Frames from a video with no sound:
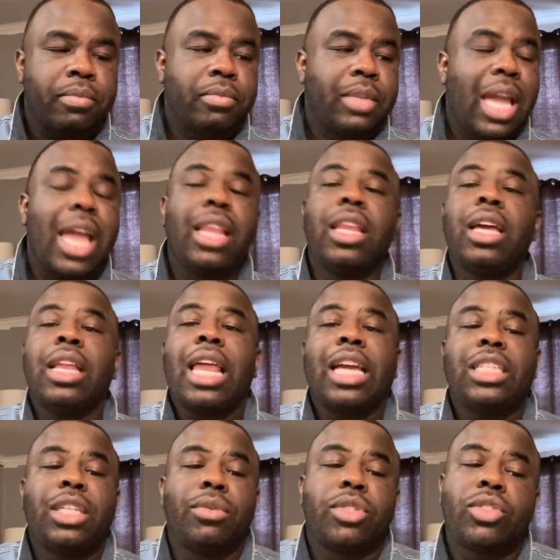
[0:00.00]
It looked like
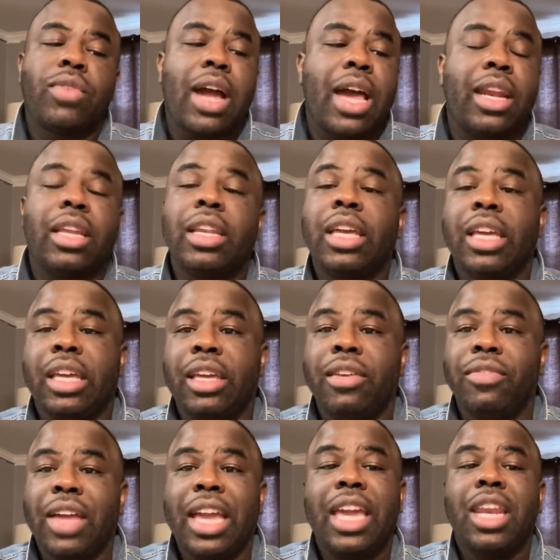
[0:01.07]
she was trying to
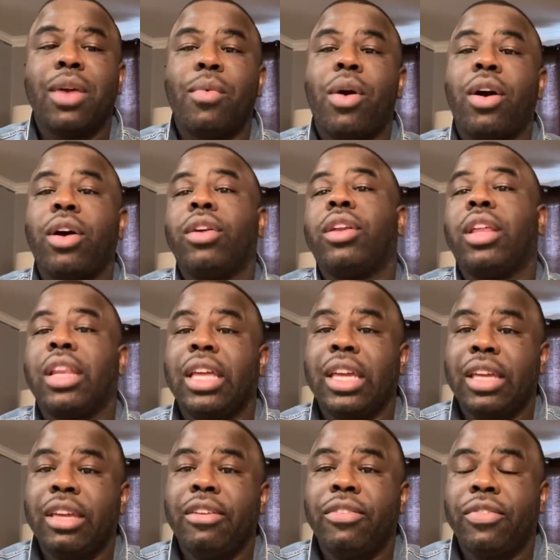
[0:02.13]
leave and he didn't want her to
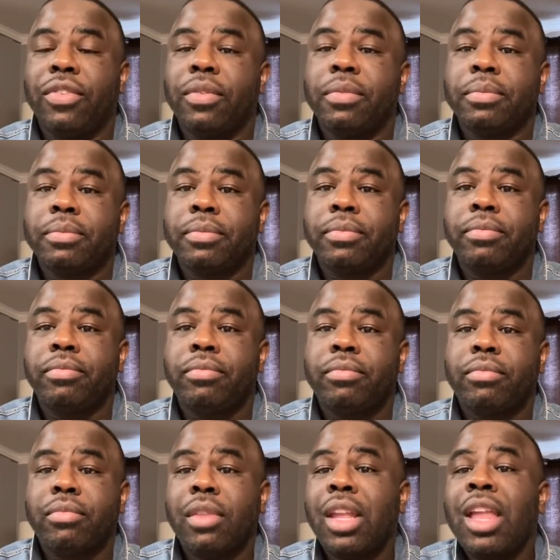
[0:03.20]
leave.
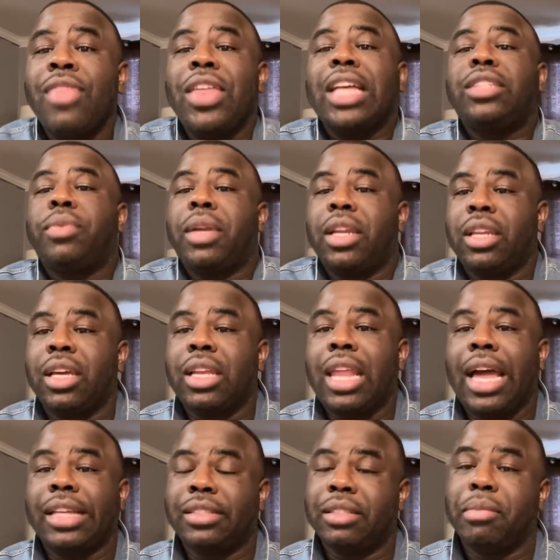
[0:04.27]
That's what it looked
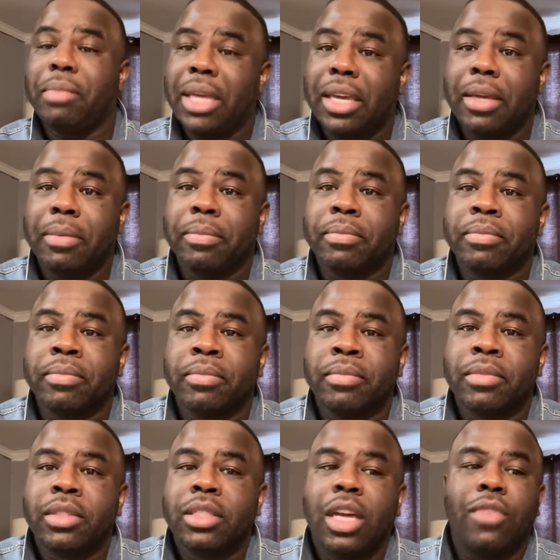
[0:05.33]
like to me.
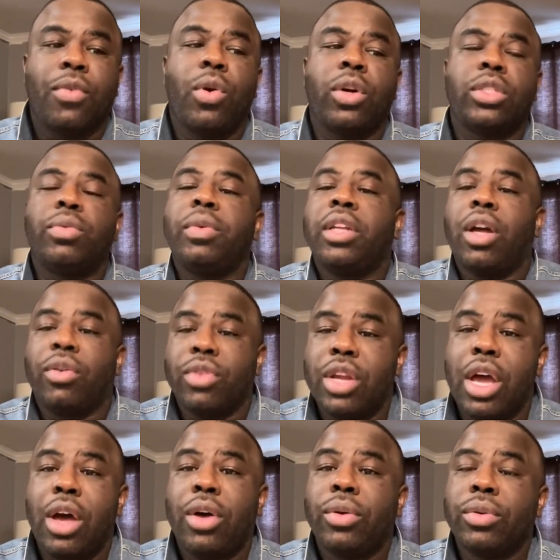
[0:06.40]
Of course, we don't
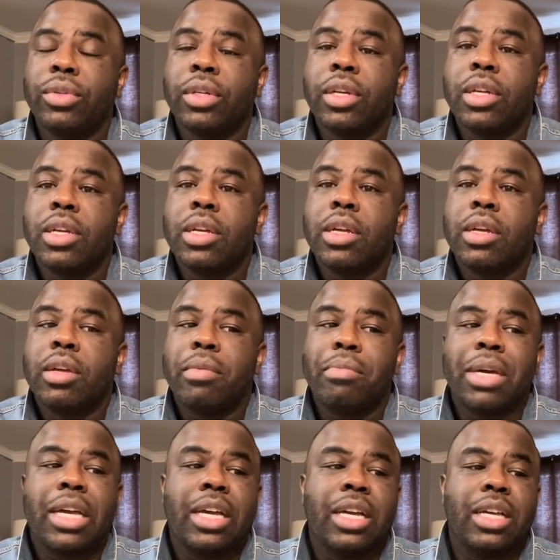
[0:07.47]
know
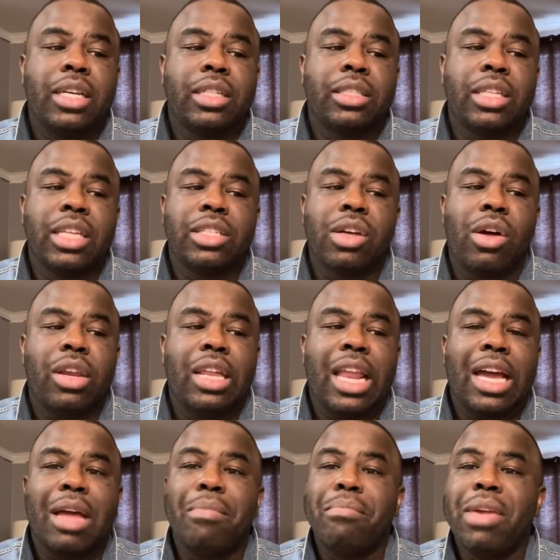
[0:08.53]
because it's only
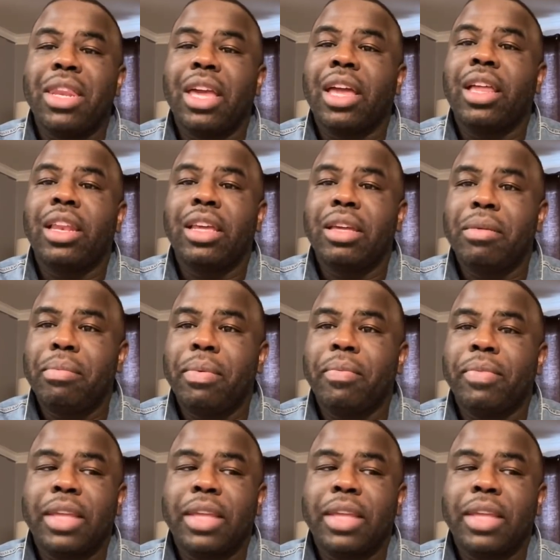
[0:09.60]
like a minute clip.